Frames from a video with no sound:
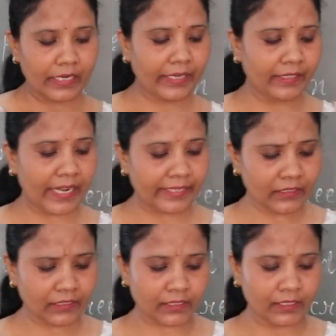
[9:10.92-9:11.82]
And
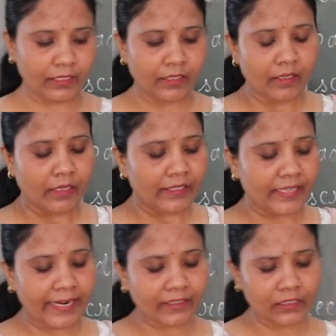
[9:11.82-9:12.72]

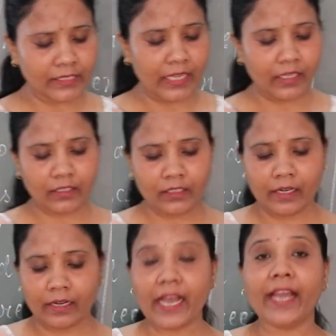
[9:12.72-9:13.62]
next
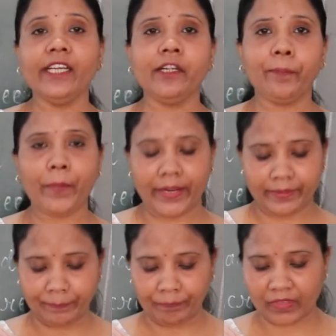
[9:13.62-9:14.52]
is light pen.
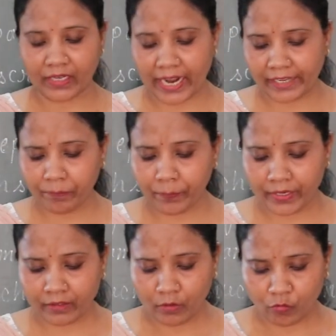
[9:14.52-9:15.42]
Light
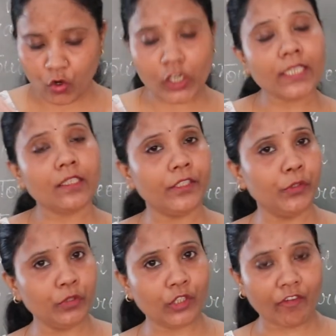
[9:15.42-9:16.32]
pen. What is the
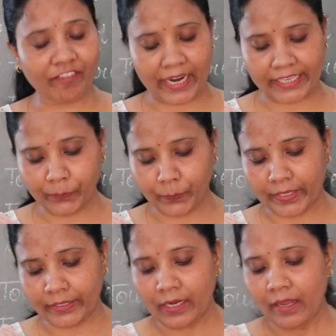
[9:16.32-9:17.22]
use of light
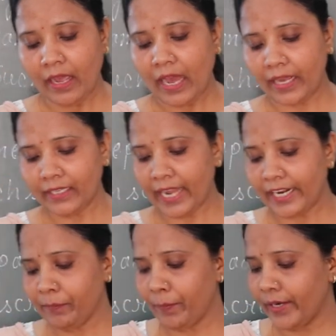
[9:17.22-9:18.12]
pen? A
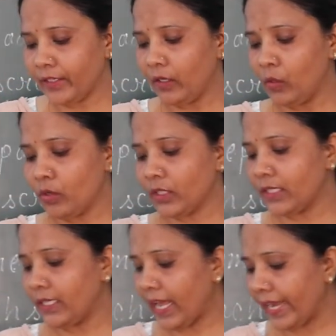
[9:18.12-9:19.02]
light pen looks
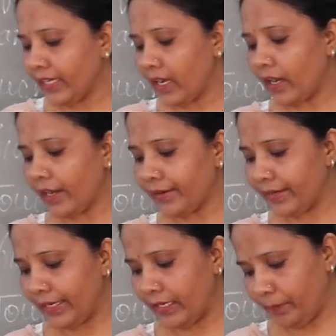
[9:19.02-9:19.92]
like a
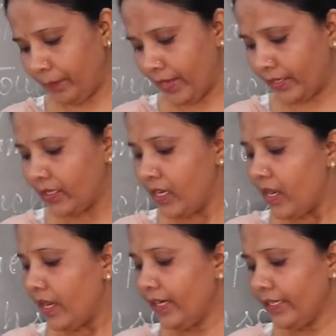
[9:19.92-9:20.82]
real pen.
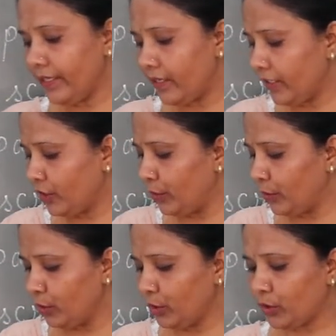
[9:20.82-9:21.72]
It is
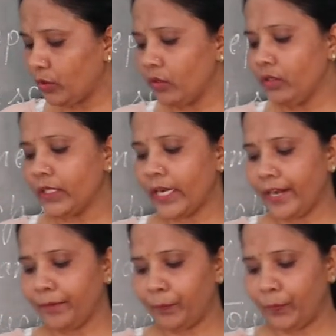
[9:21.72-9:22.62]
used to
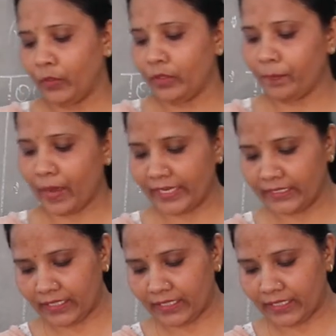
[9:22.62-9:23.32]
input by